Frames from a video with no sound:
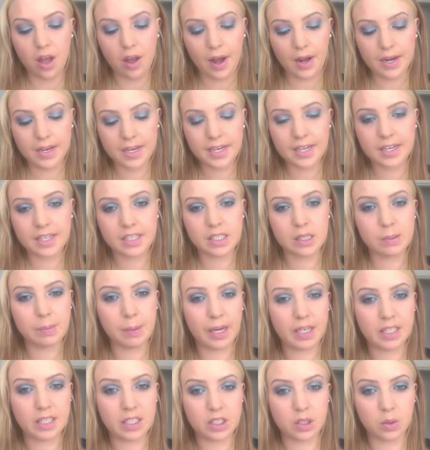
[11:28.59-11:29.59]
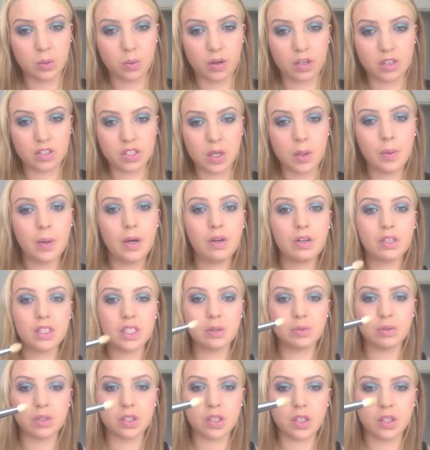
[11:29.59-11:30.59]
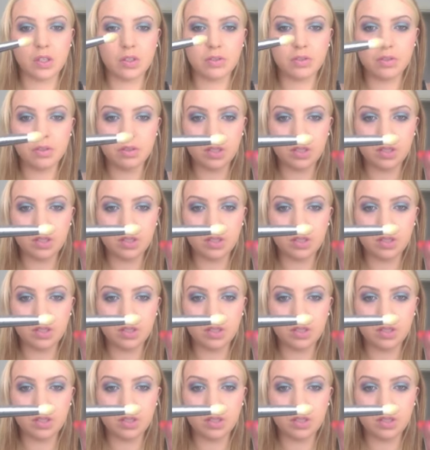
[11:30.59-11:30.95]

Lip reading: I didn't expect it to work so well because it was so